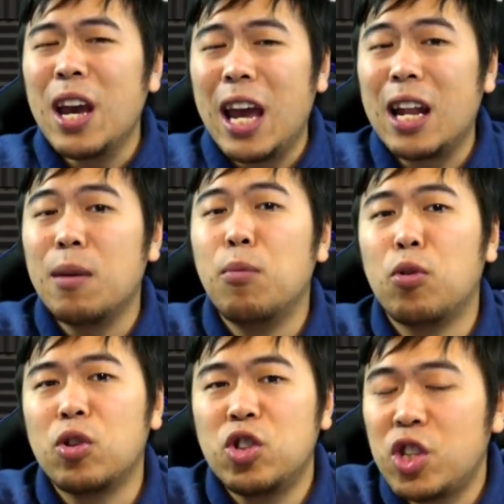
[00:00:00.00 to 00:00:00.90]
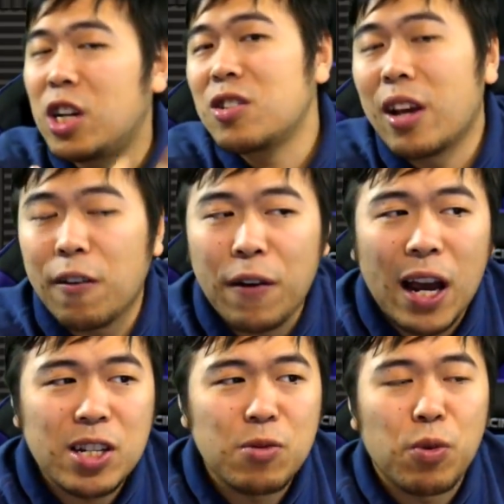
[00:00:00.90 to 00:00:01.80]
in a more judge-like
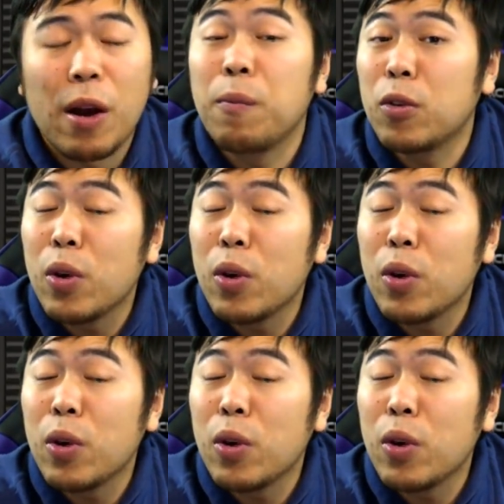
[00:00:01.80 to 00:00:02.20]
fashion where I'm going